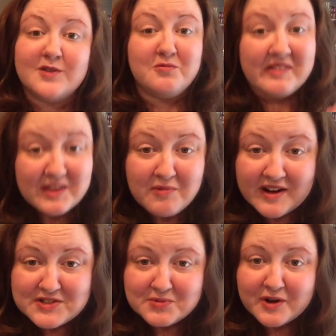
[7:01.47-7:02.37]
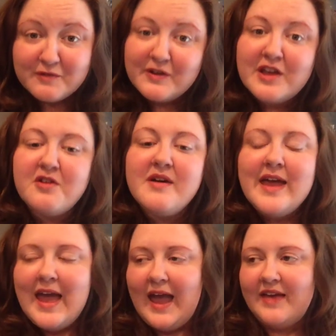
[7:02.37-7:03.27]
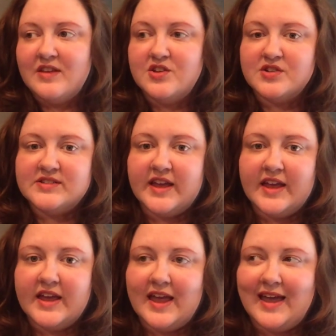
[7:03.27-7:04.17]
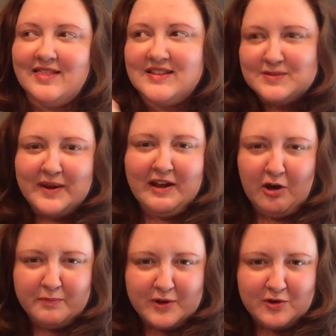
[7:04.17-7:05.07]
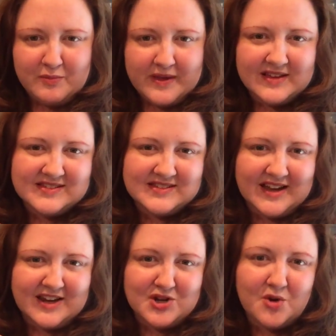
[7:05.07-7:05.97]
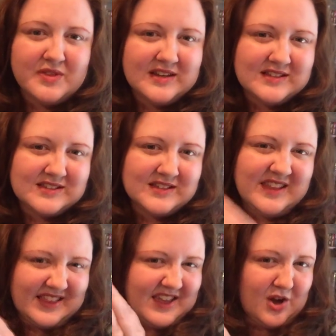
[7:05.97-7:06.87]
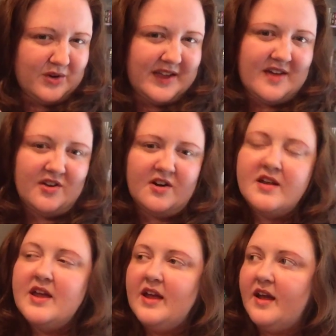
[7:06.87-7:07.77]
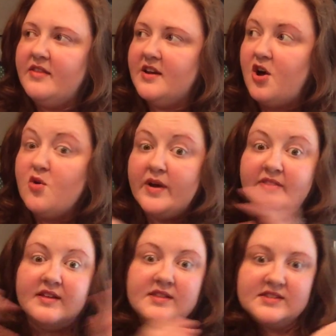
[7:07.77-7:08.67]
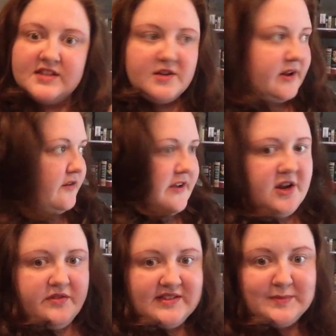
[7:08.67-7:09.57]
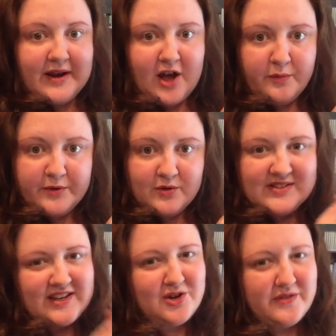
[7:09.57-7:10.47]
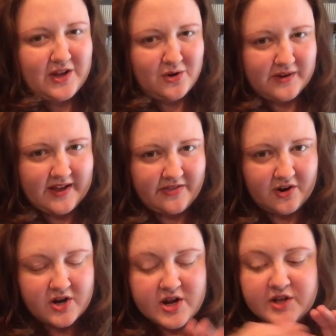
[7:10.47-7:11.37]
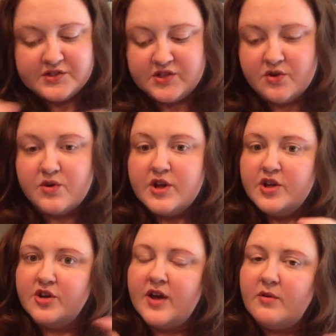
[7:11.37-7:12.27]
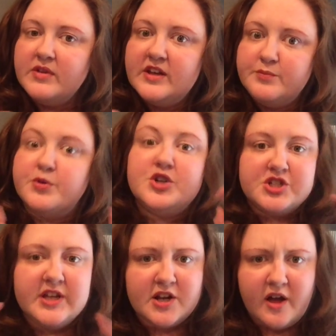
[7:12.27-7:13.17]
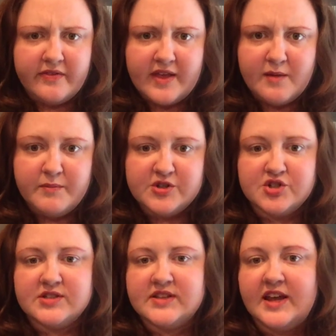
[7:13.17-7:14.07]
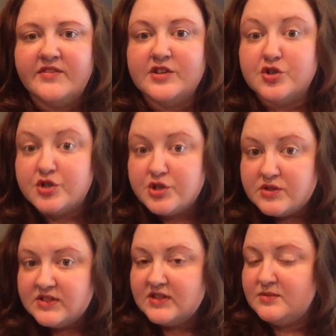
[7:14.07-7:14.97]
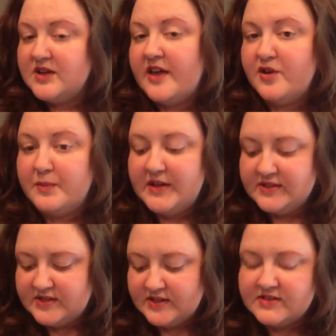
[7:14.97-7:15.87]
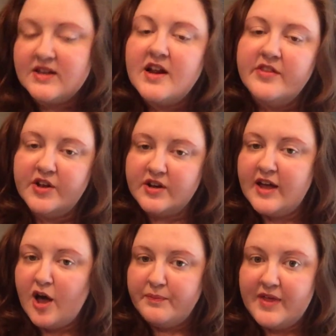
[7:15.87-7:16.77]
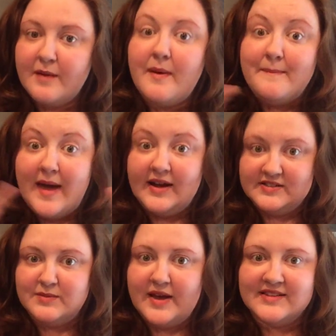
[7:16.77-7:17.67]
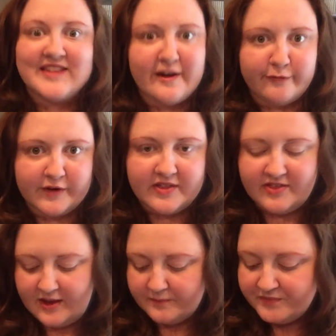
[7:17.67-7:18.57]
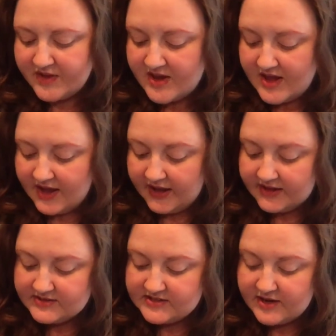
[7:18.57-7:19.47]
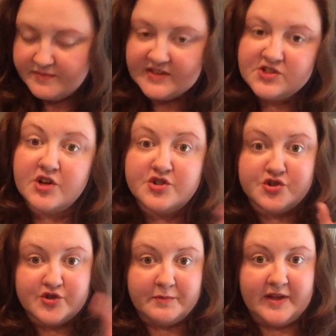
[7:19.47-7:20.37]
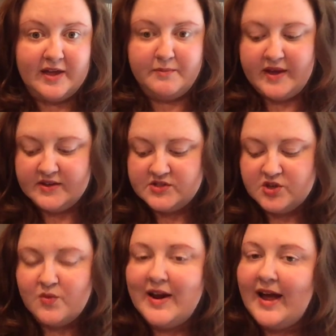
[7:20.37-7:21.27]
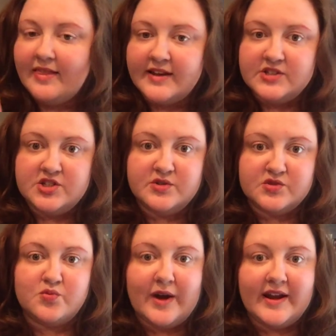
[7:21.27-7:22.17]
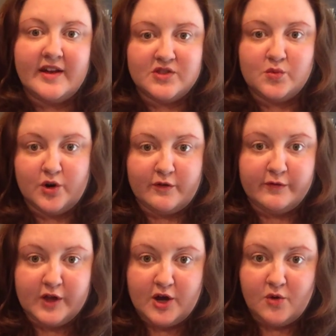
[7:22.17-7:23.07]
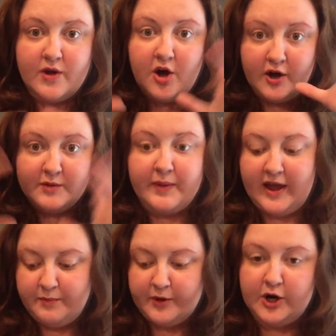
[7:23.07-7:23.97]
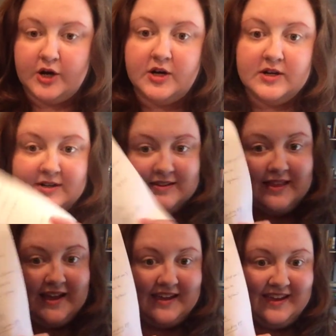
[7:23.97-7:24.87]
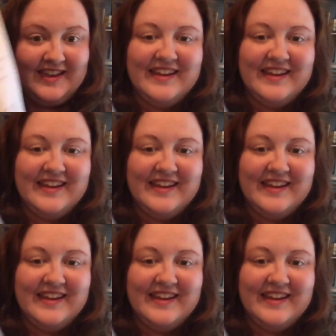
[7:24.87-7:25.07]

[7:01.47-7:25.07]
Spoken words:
I really want it to work for you. And then you're saying, and this might help you because I know that it's like they go together. And then, oh, and then this thing right over here, this might help you because I know they go together. So you're not really pushing it on them, but you're just kind of introducing them to other pieces that are going to help them maximize that free thing. And that's called your drip campaign. So what I like to do is write out the workflow on paper. Like